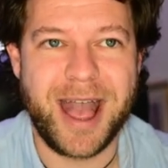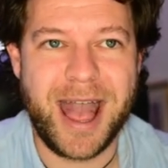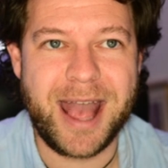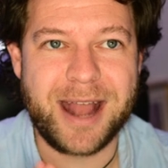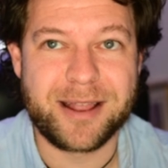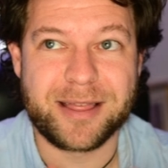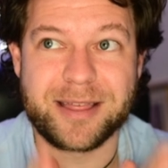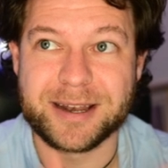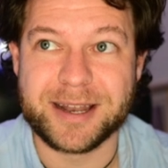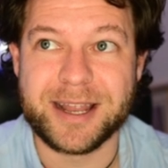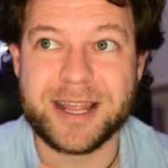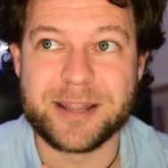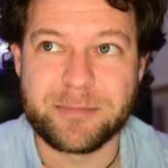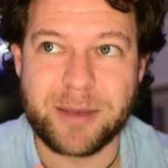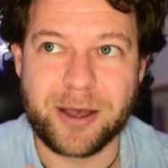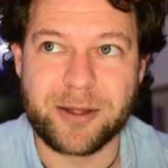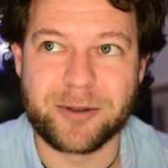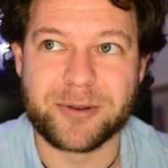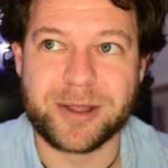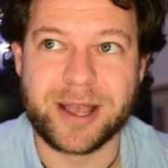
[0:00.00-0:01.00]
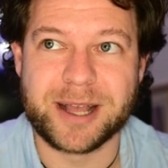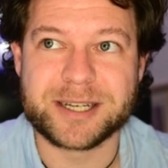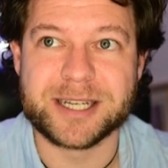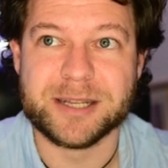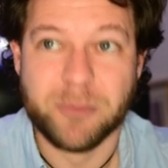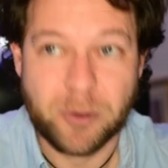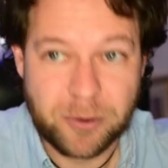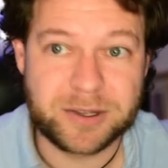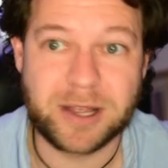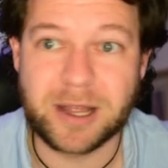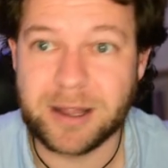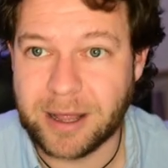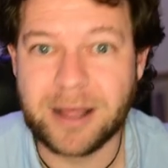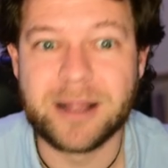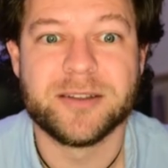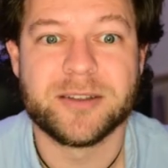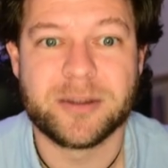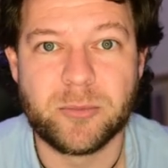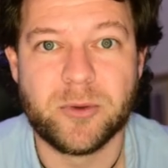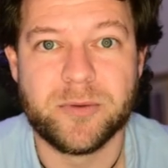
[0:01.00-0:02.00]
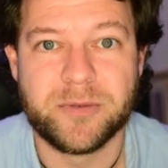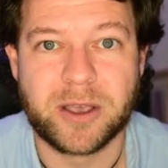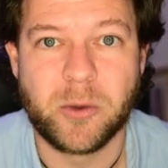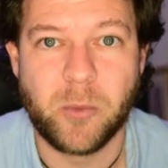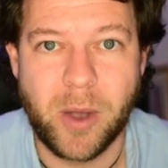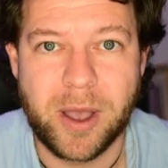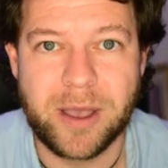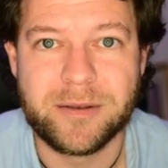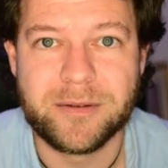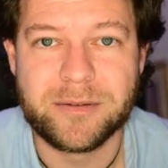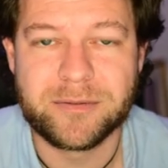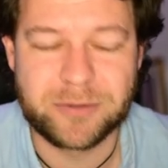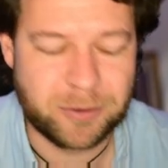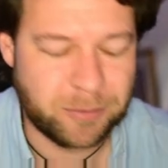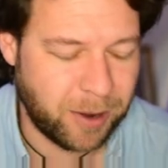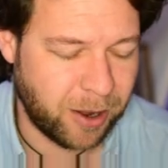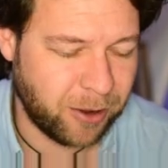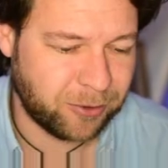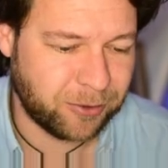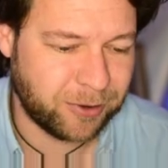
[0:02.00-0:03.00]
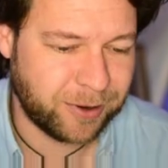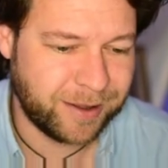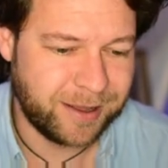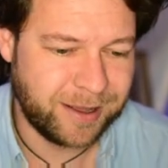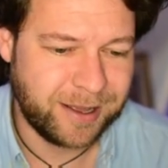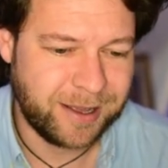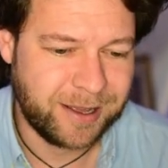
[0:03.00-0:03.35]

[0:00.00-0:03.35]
Anything near the boundary actually ends up moving away from the boundary.